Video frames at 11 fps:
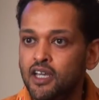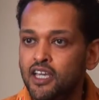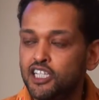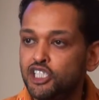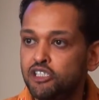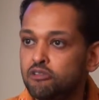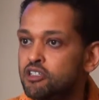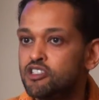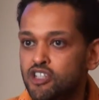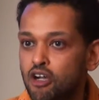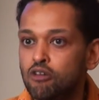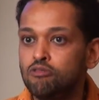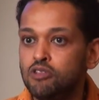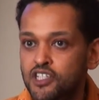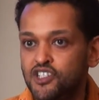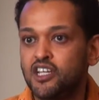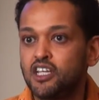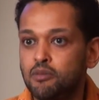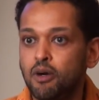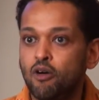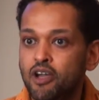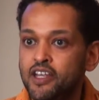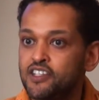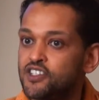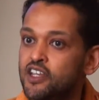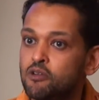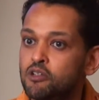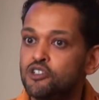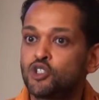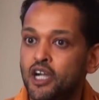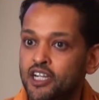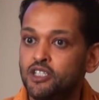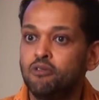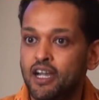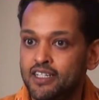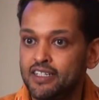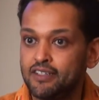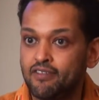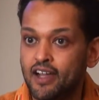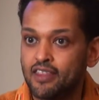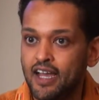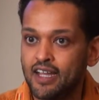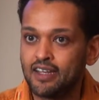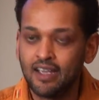issued its own distinct poetics, and it was trying to identify that.